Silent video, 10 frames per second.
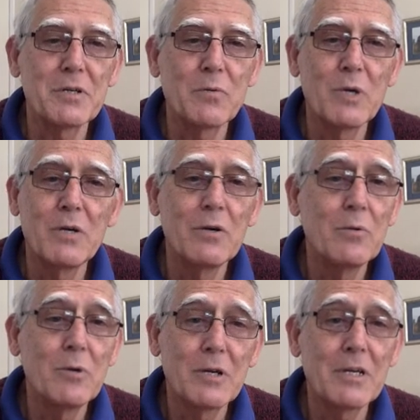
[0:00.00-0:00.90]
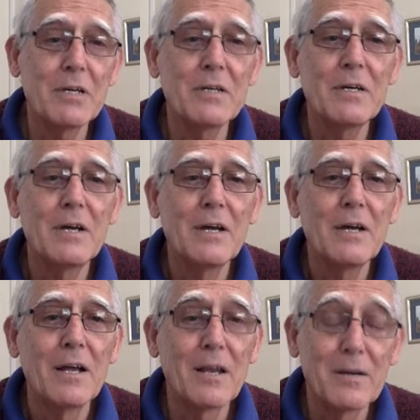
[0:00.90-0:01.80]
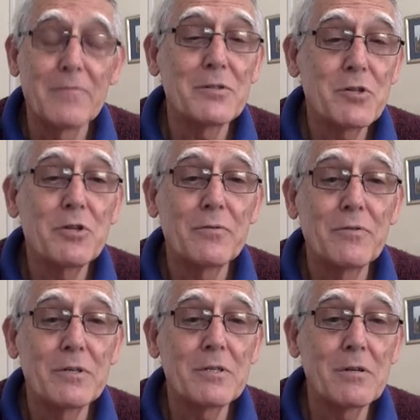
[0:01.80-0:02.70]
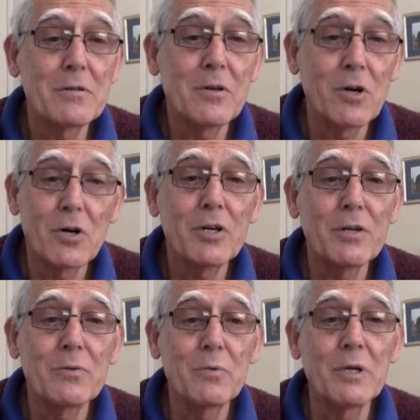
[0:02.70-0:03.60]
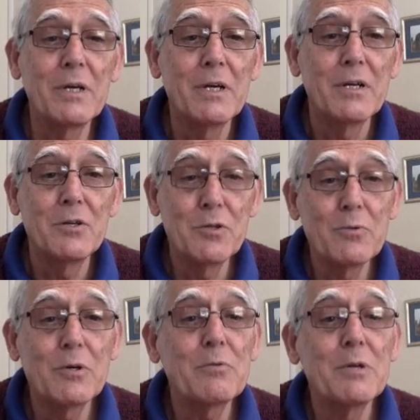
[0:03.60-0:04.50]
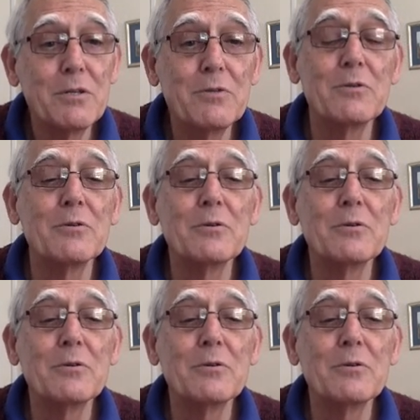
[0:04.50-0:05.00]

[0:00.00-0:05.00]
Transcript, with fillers: We who work here love and serve this God, and we do what we do